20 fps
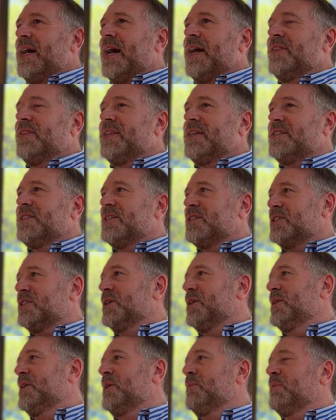And this has
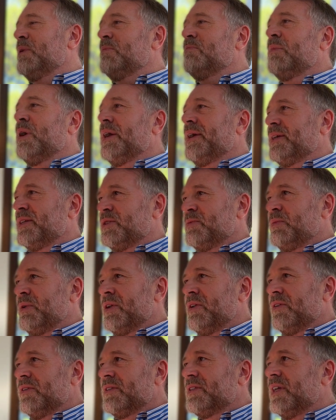certainly been my
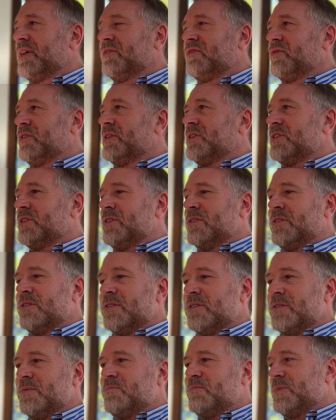experience. Like, for
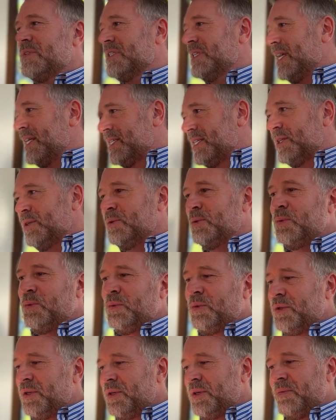instance, setting
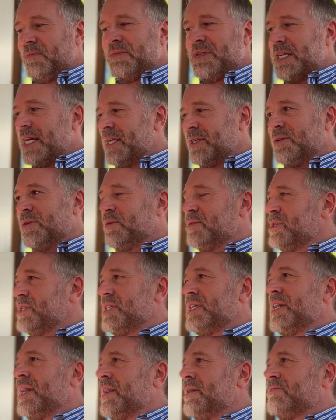all the
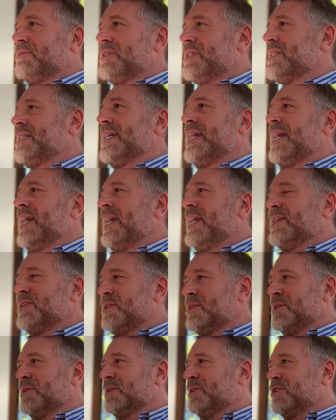technology up today
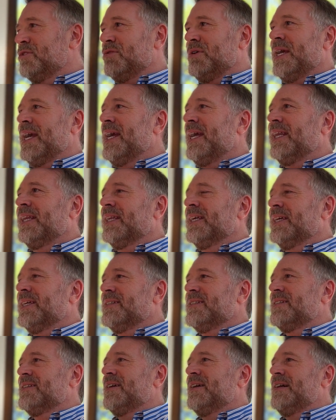to create
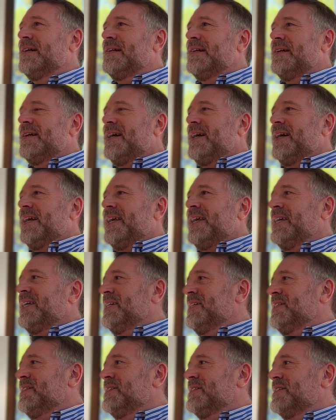this
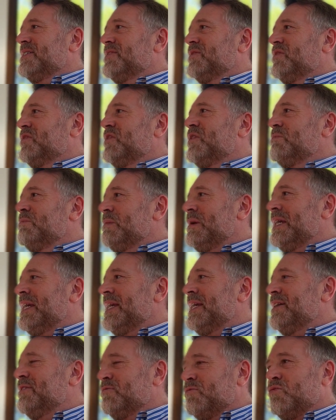is, for
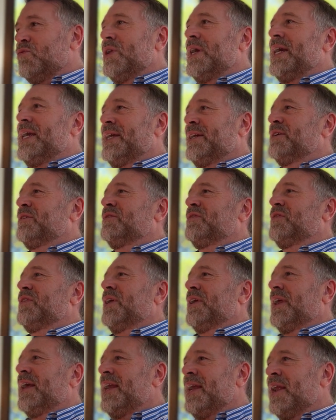me, really good
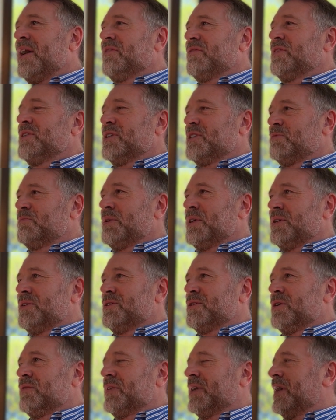fun. I love the
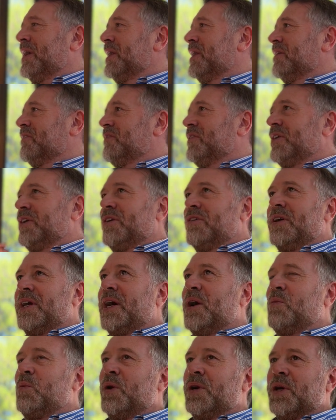experience of it. I love figuring
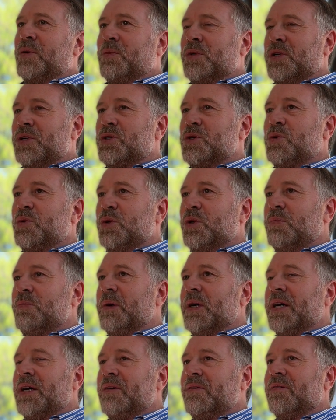out what I want to talk
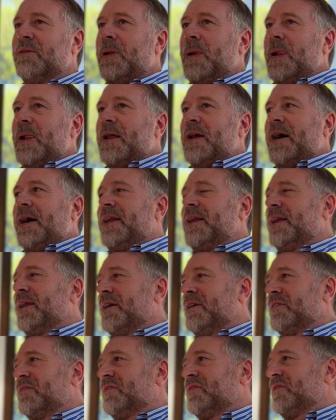about. I
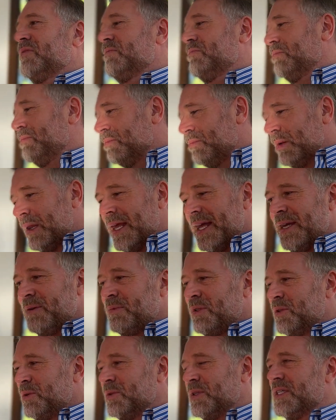love playing
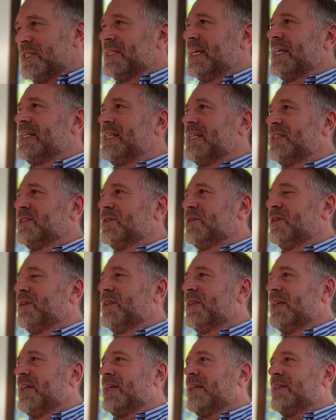with all the settings on
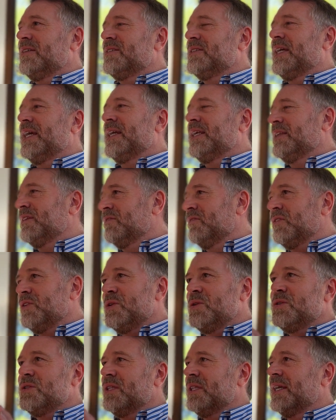things, getting the
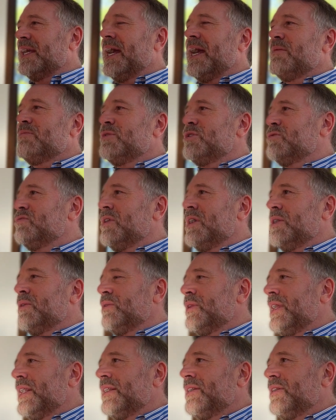views of the cameras right,
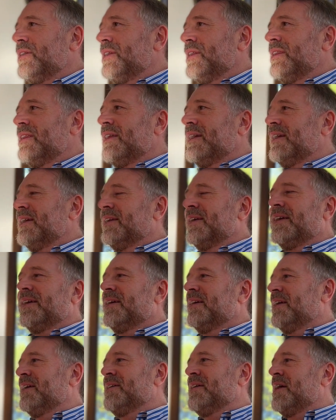all that kind of thing.
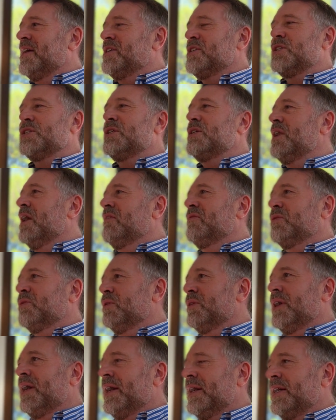Like, I just love
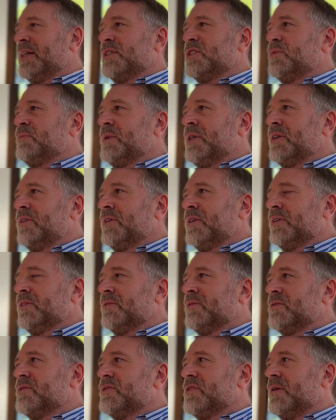all that
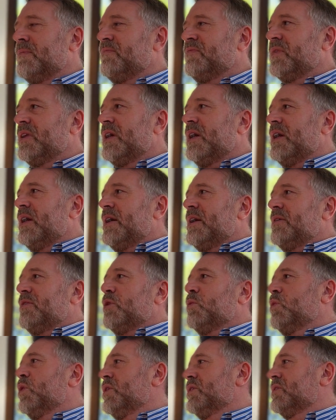experience.
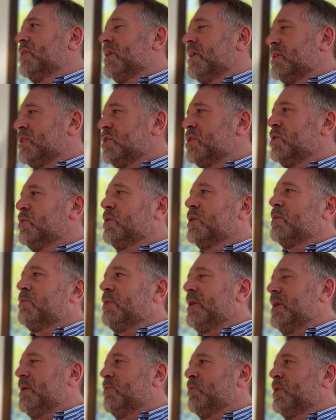The work that I do
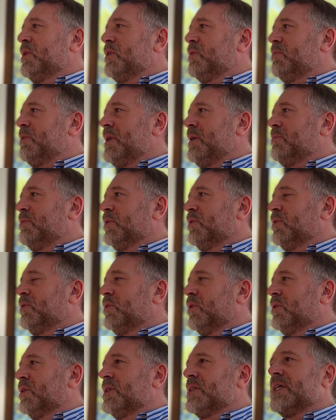with
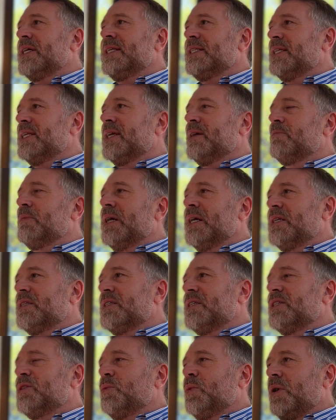people on a day-to-day
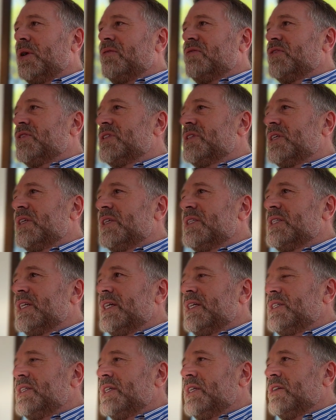basis, where I'm
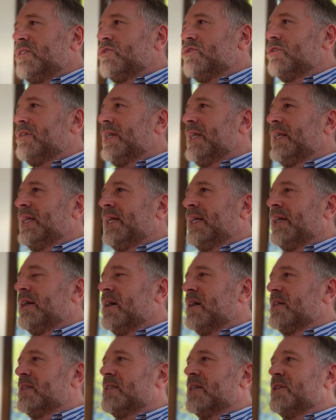facilitating and training
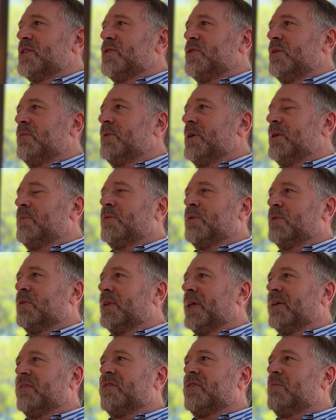high sensory people,
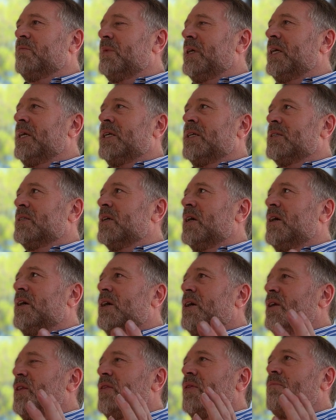that for me is
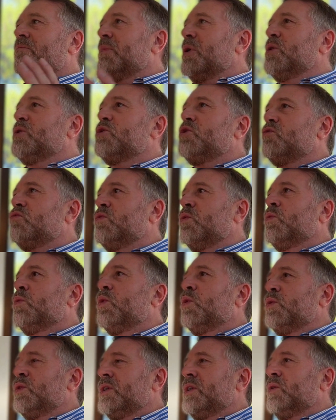the most
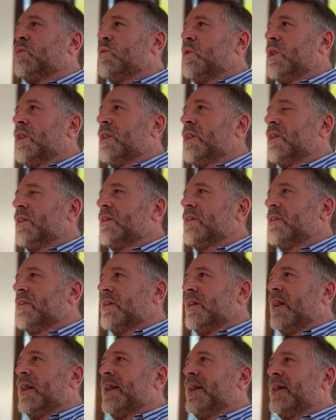rewarding work
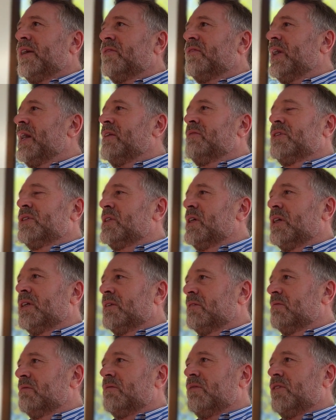that I have ever
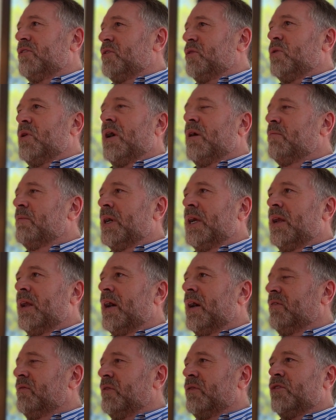done throughout my
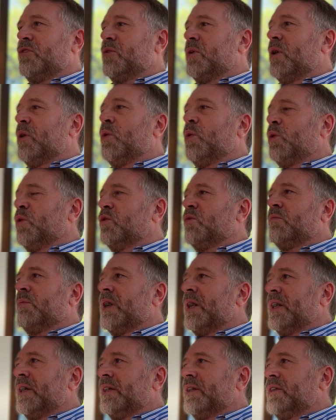life and throughout all of
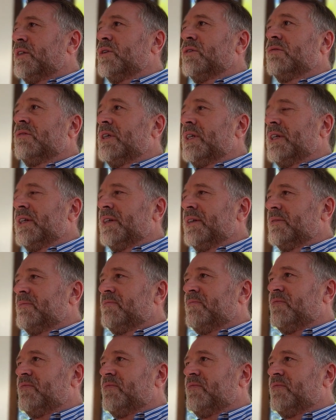my career.